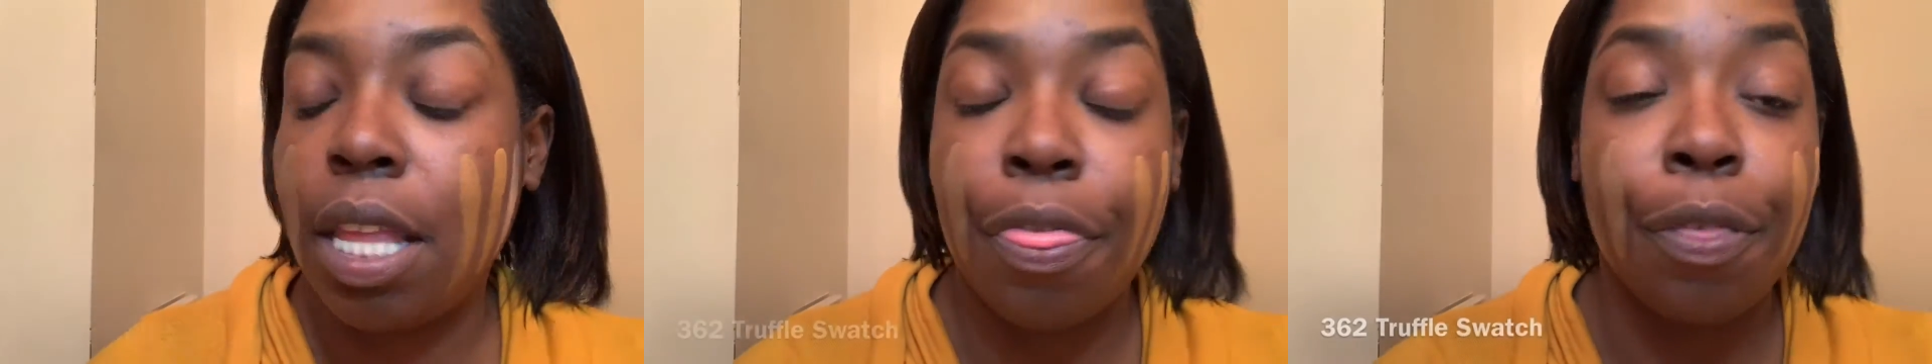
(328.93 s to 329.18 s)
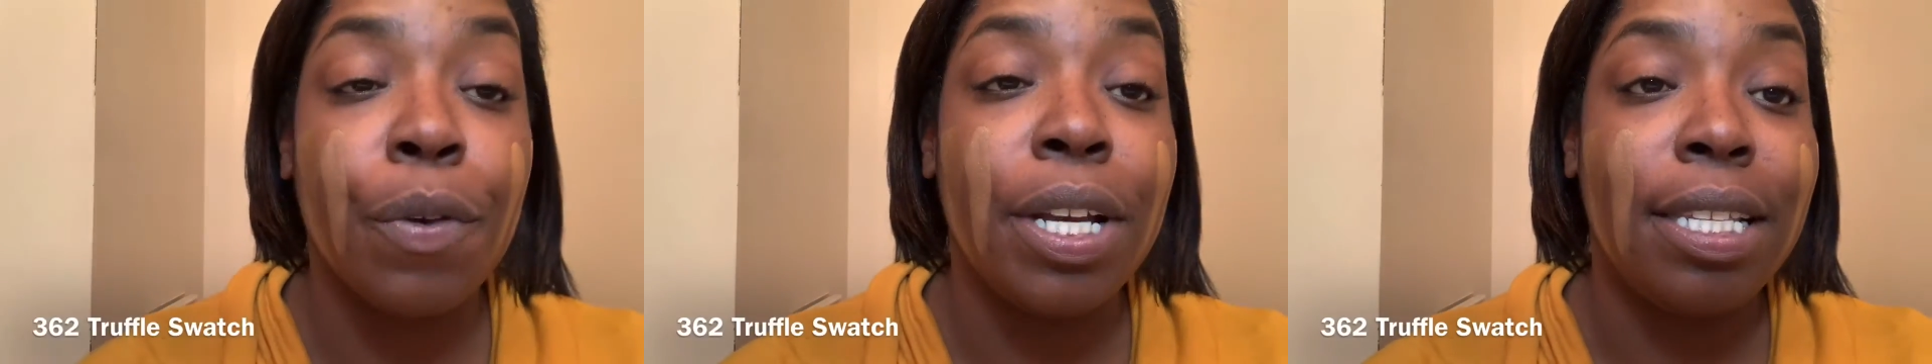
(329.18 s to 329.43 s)

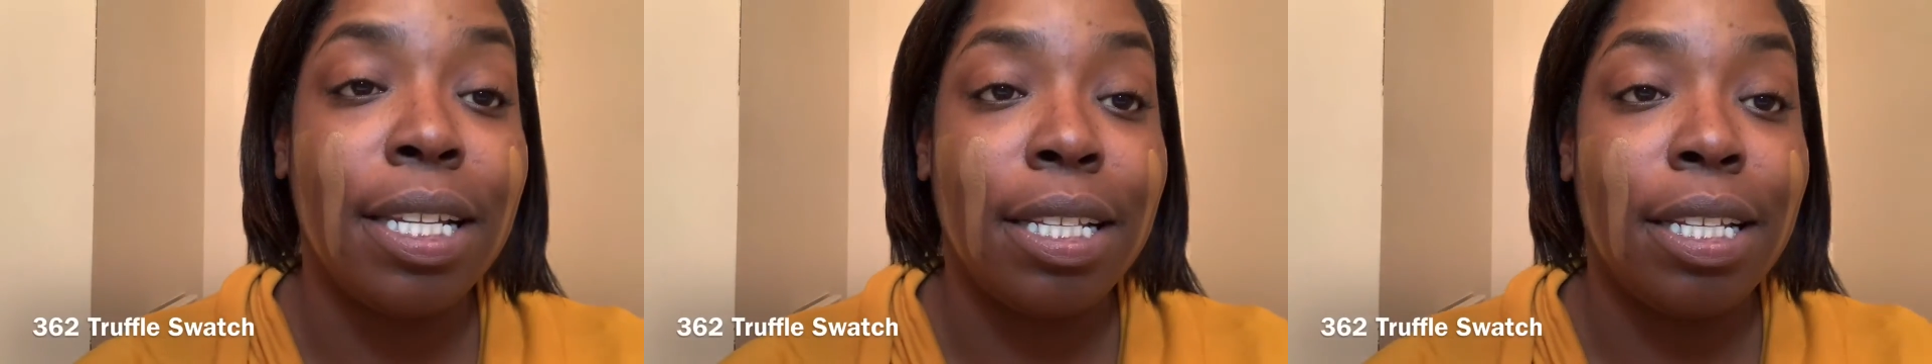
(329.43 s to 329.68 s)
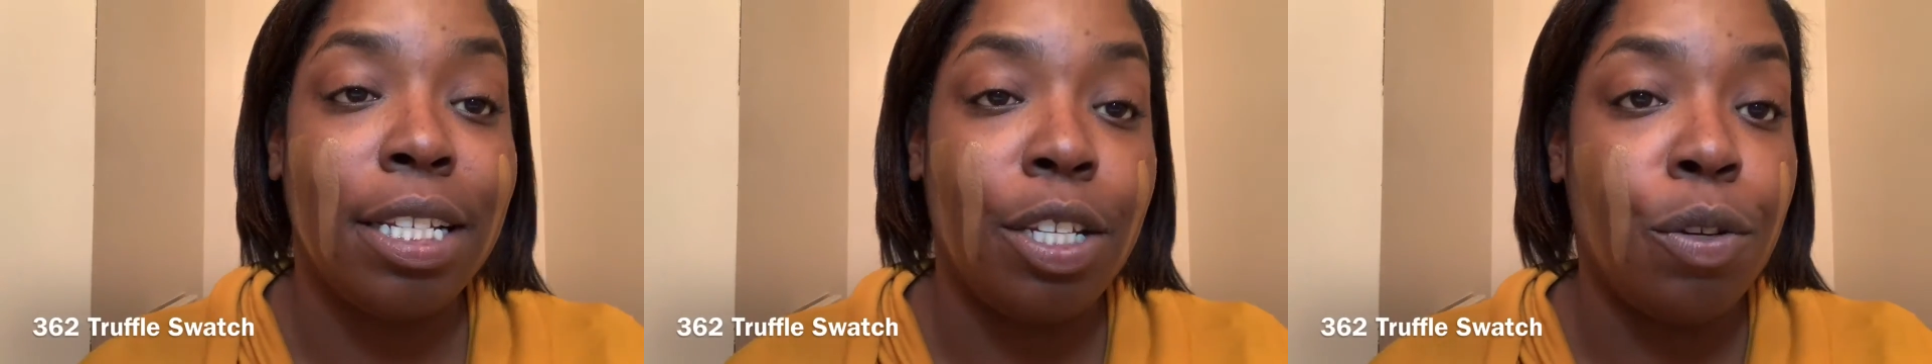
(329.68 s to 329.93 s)

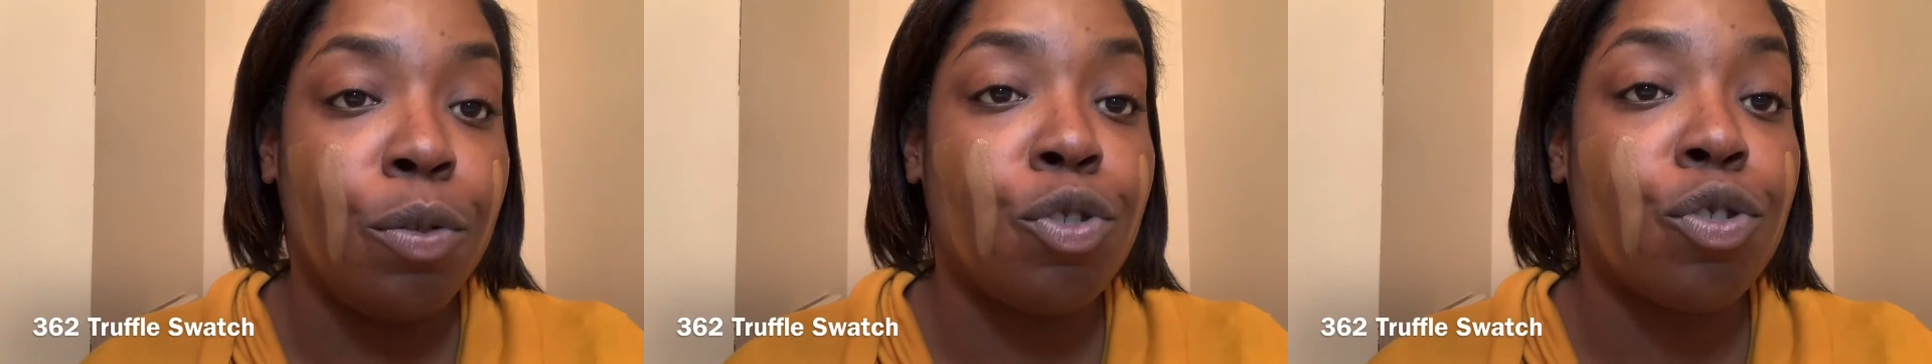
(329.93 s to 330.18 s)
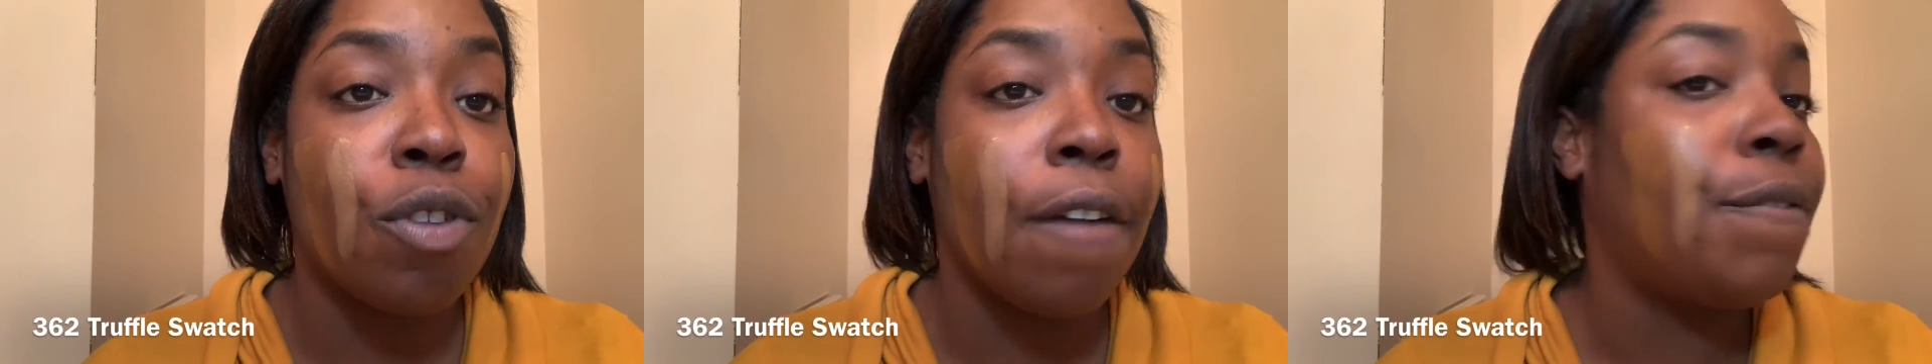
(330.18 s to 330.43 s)
362
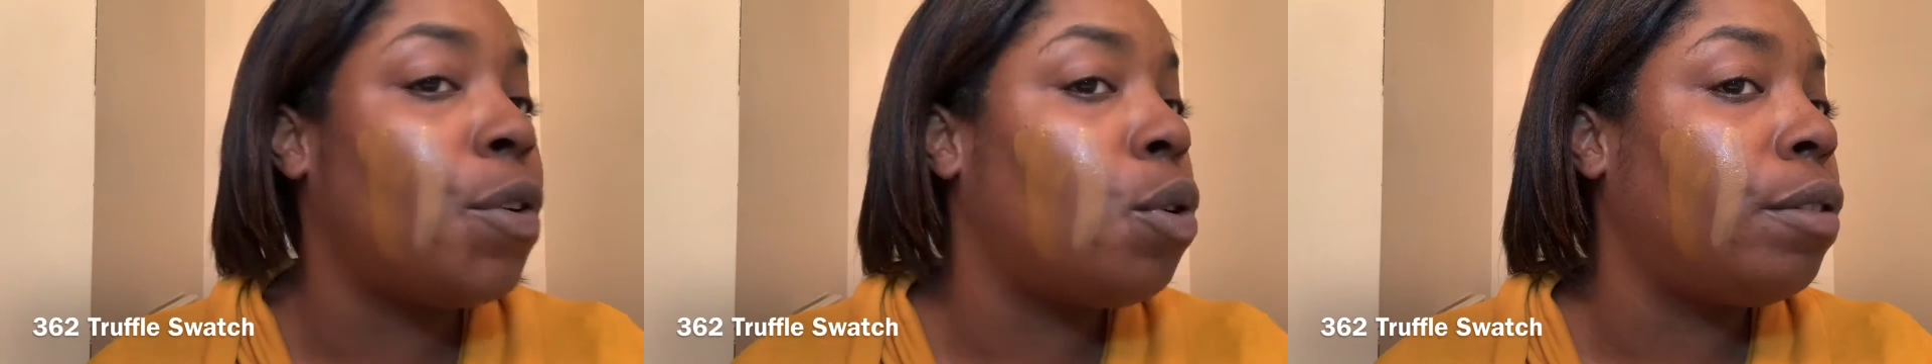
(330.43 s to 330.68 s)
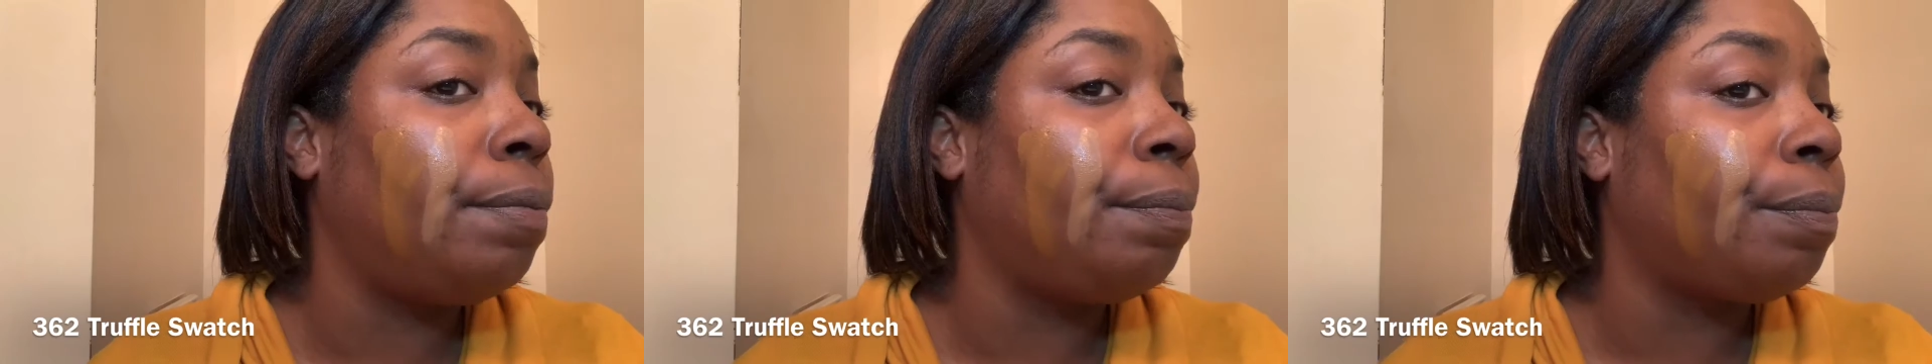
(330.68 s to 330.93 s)

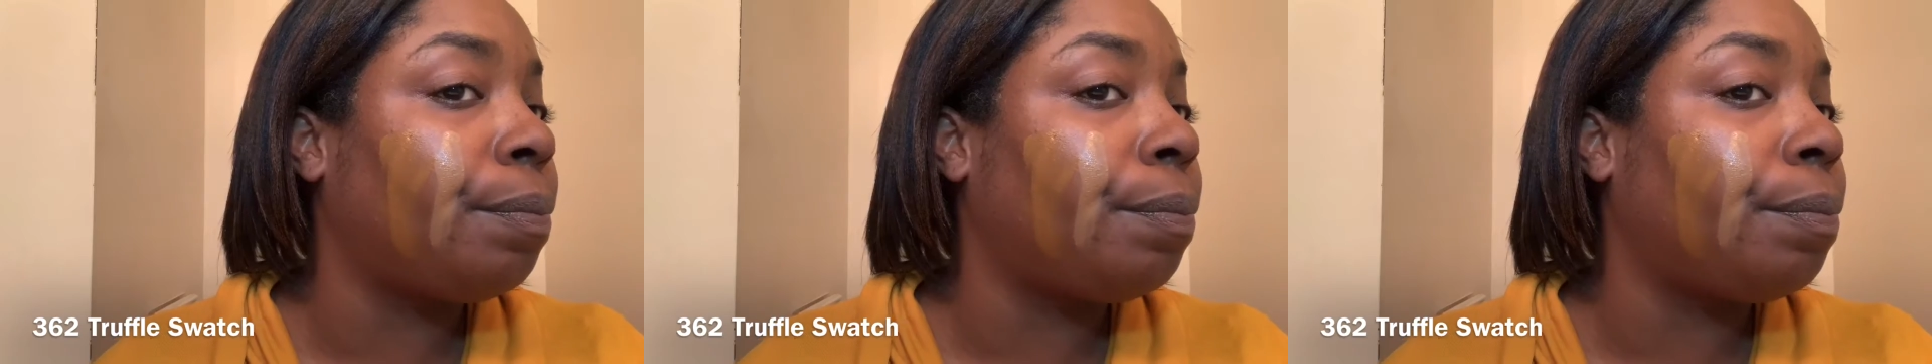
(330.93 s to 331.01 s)
Truffle.